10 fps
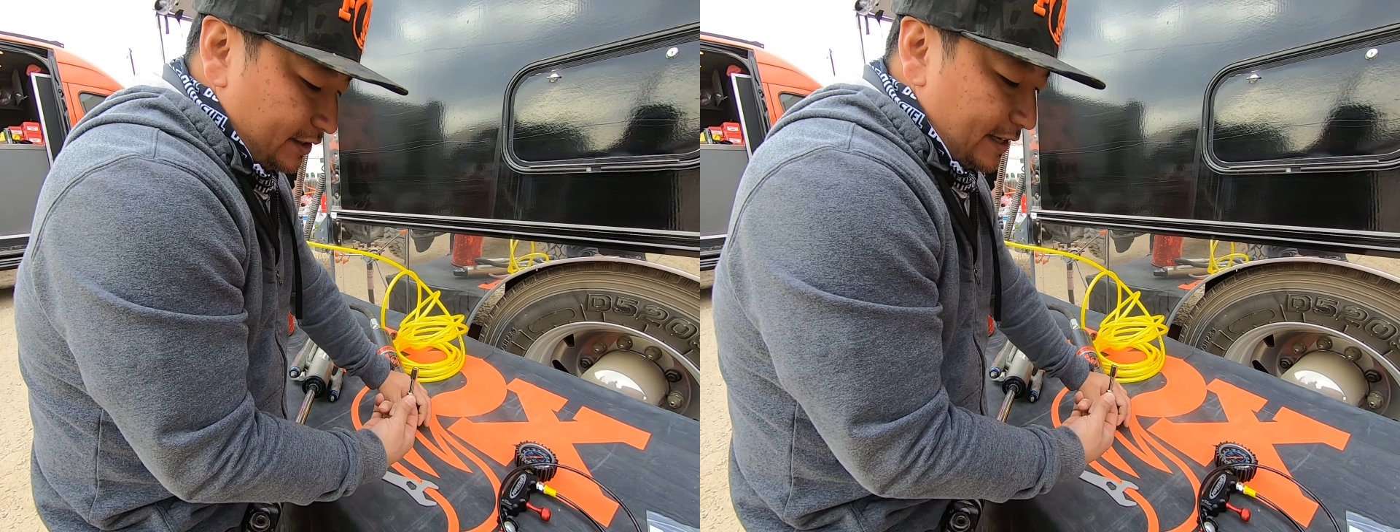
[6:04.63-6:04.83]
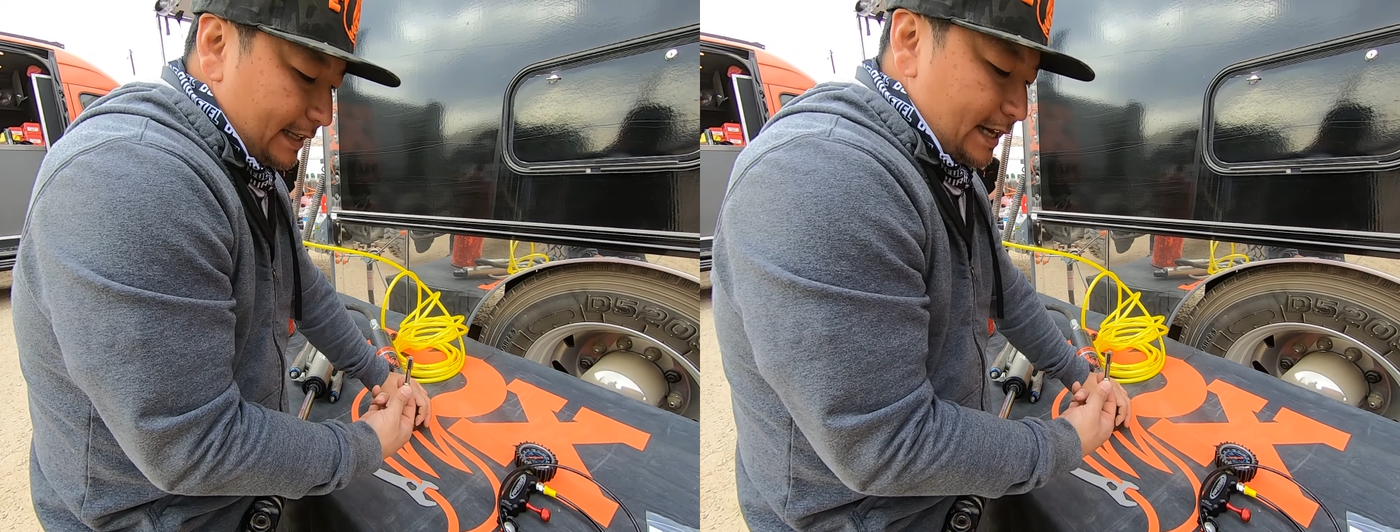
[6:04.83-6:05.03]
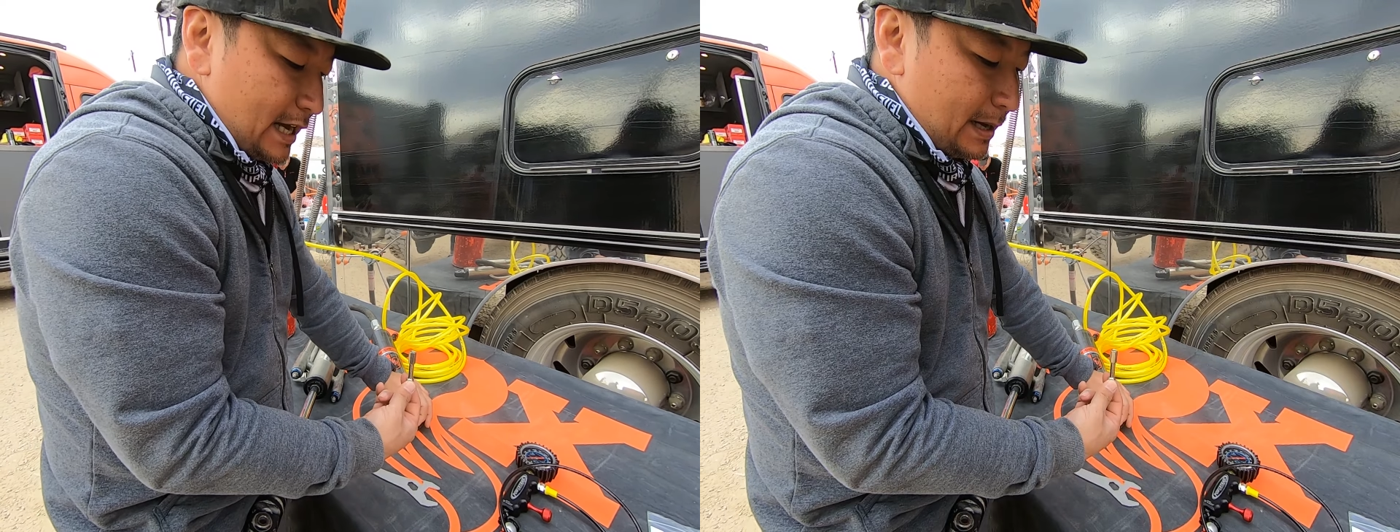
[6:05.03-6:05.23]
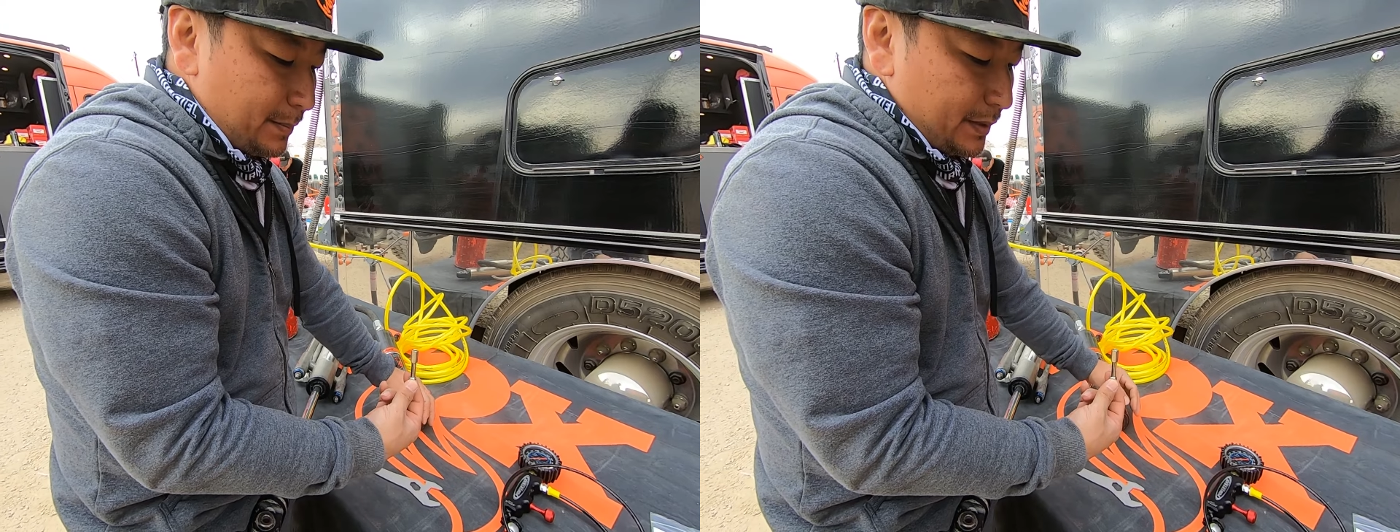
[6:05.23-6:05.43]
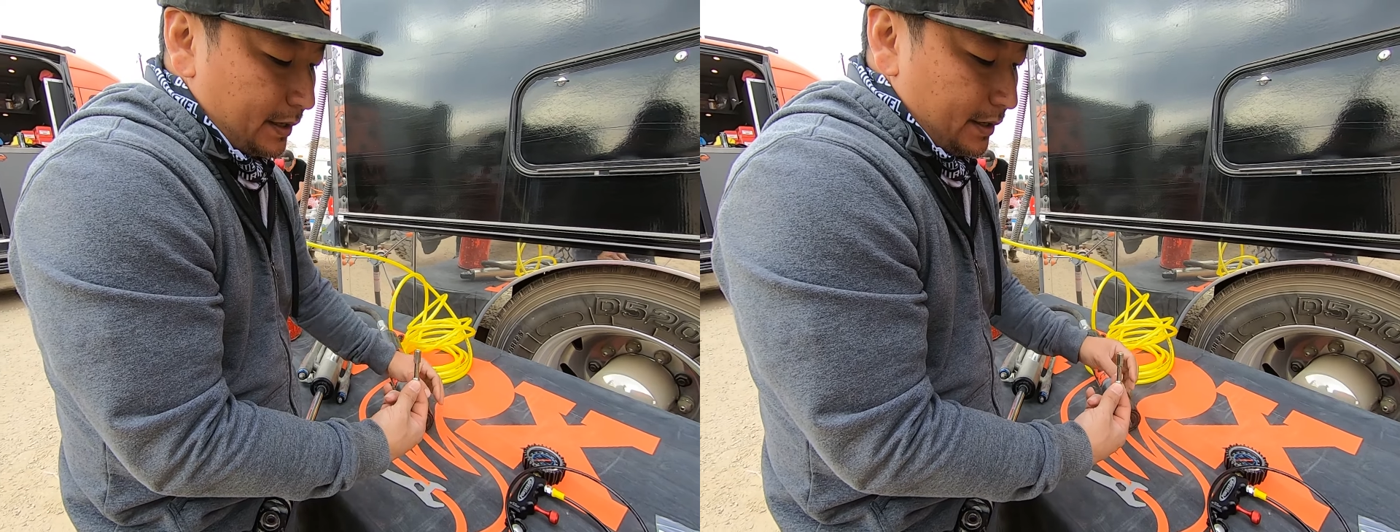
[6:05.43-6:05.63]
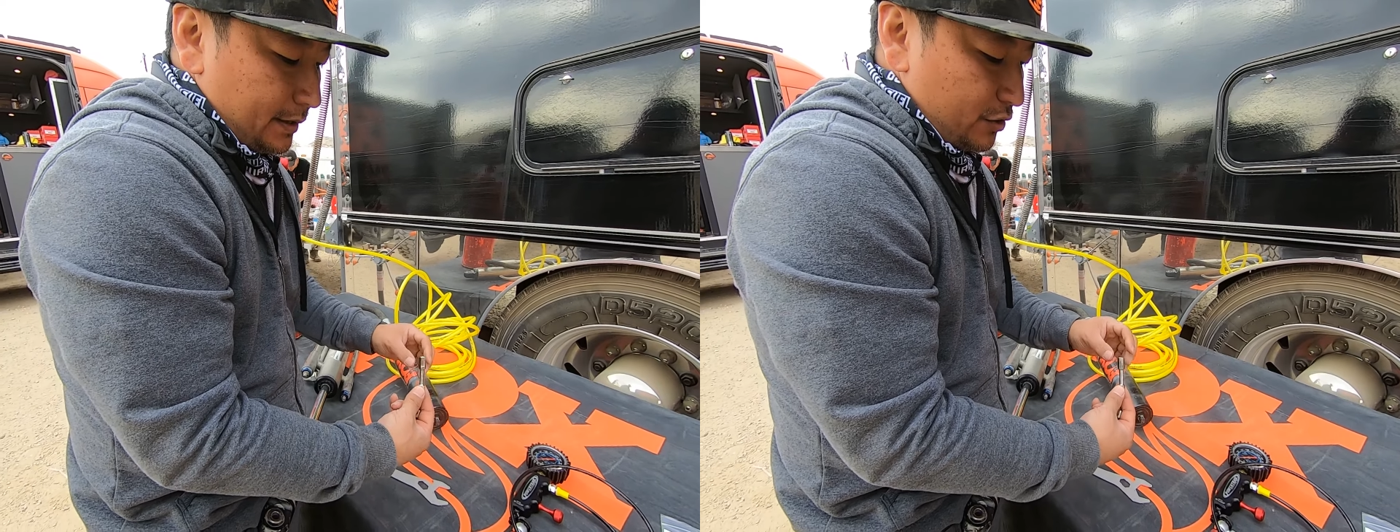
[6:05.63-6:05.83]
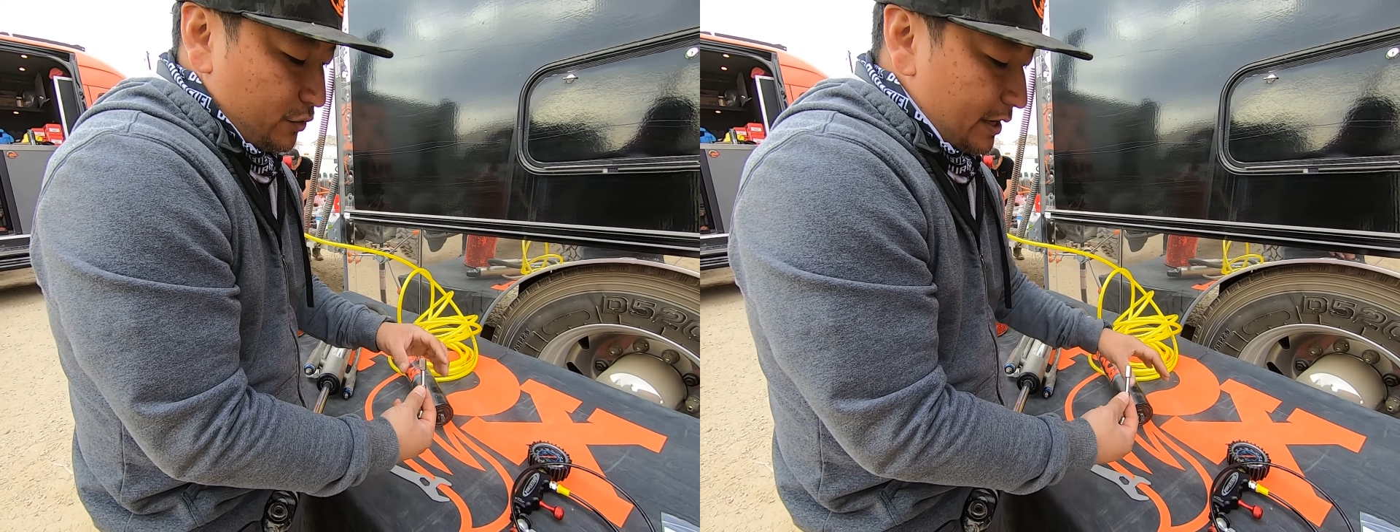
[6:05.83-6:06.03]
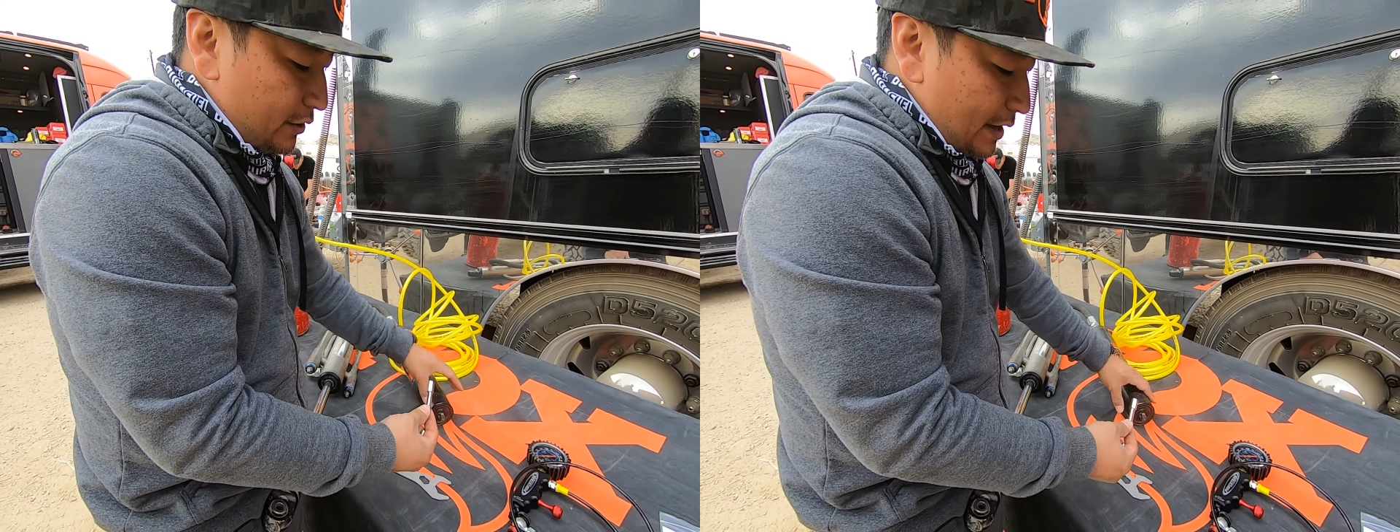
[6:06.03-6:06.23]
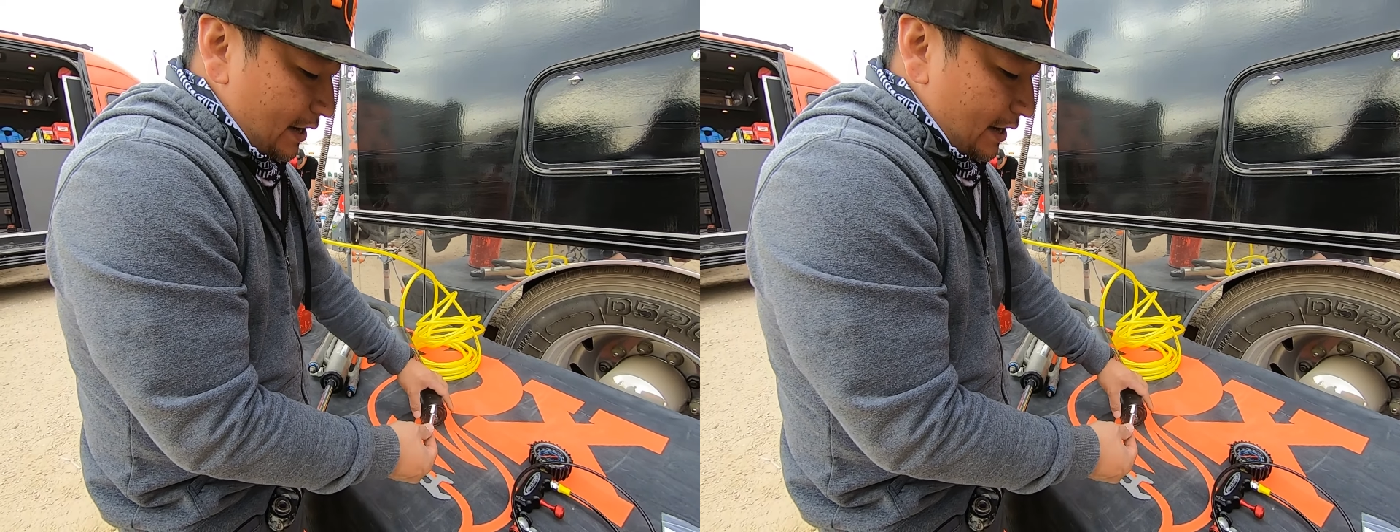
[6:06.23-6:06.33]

set up, the Schrader